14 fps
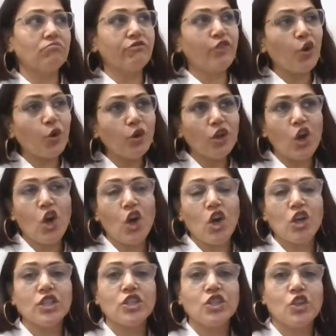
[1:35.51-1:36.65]
phone
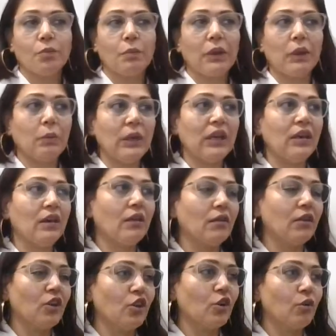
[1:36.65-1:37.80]
calls or maybe,
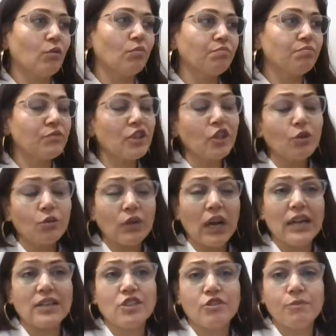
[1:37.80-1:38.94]
you know, new
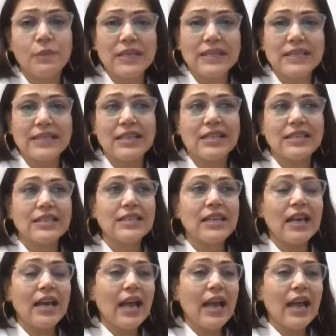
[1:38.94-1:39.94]
kinds of business,